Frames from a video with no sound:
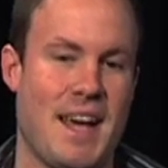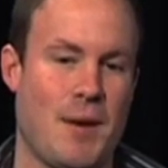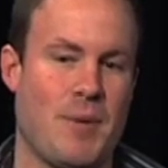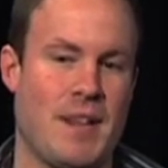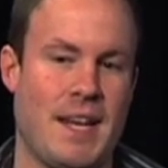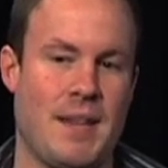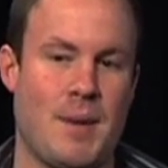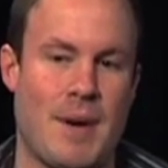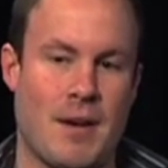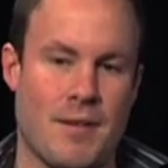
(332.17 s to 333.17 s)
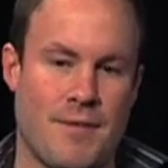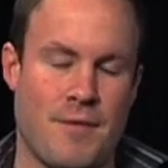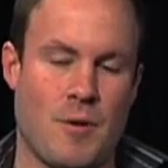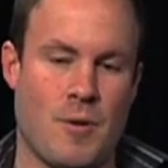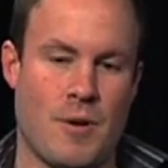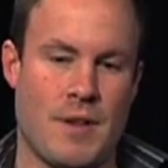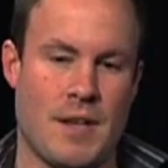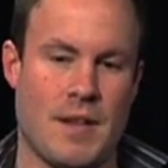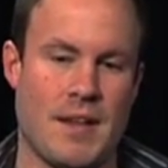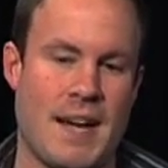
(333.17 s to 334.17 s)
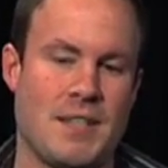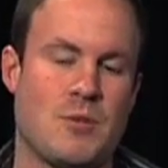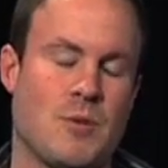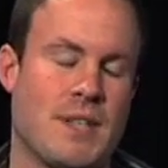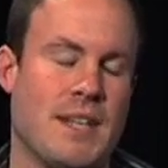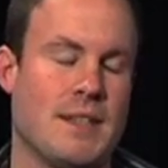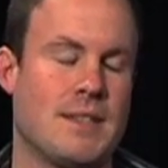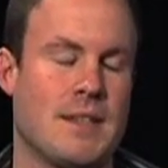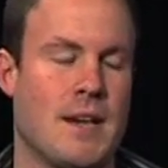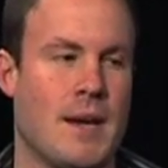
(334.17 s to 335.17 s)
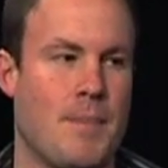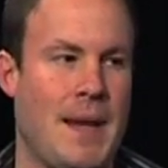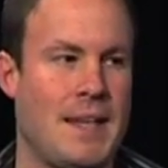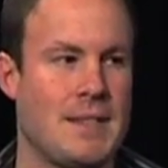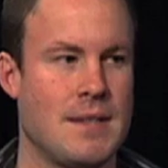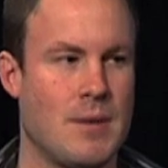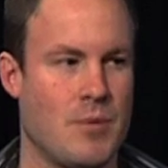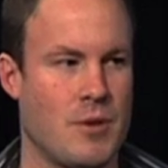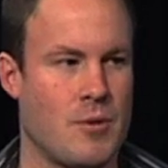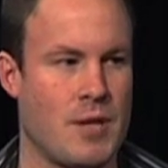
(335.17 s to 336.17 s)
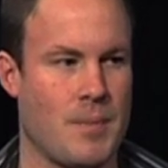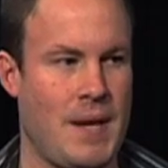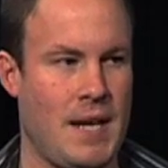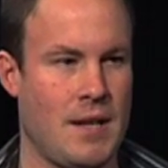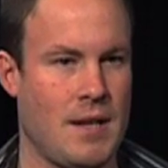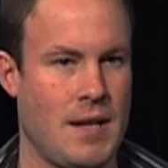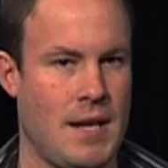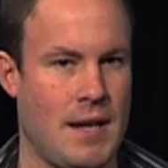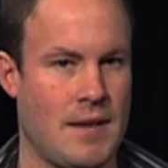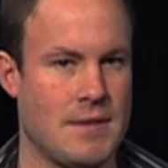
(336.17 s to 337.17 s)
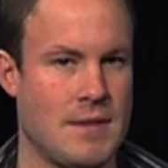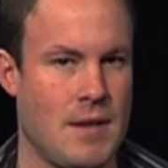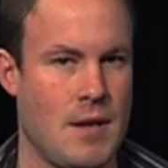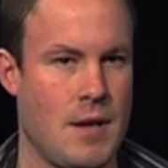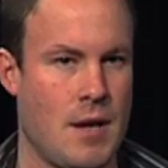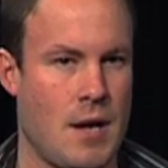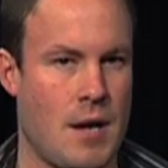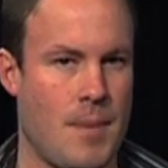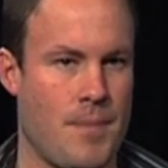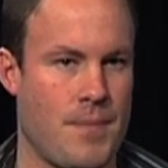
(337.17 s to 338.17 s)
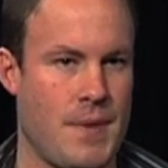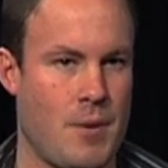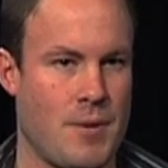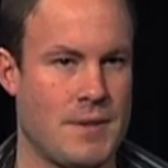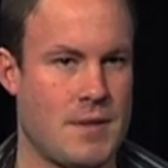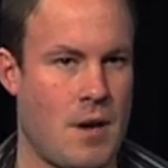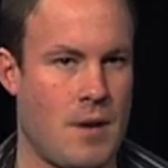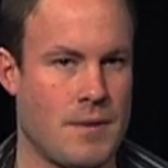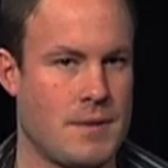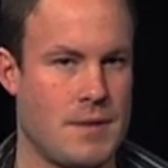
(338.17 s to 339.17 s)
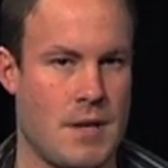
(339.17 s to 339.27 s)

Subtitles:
And that we laid them out on the floor, and the high school kids painted them with acrylic paint, and they were installed